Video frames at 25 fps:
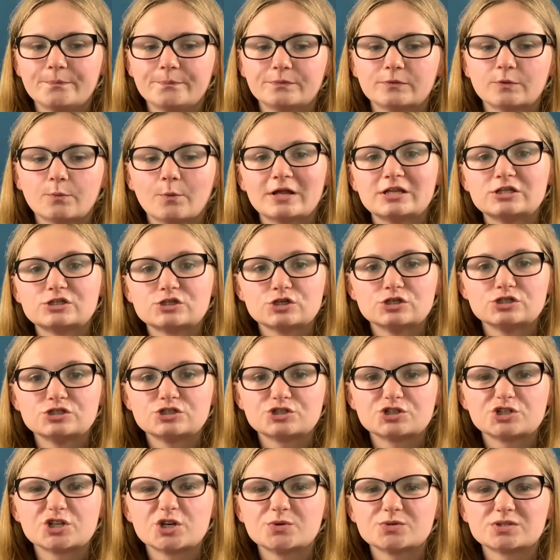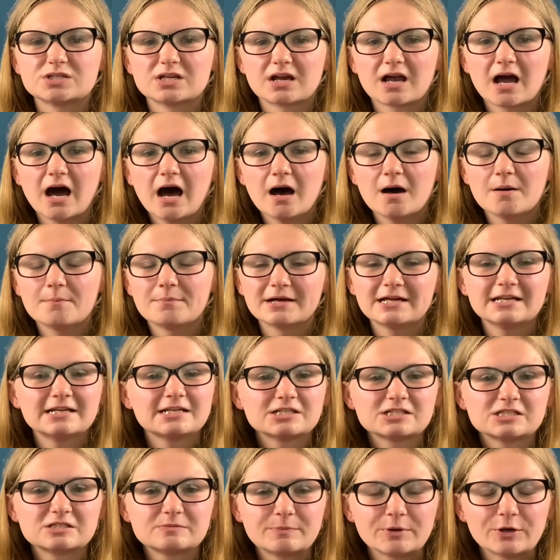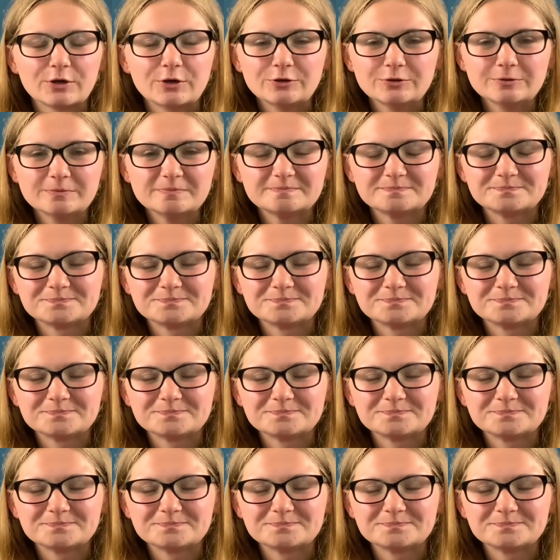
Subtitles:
when to introduce a cup and a spoon.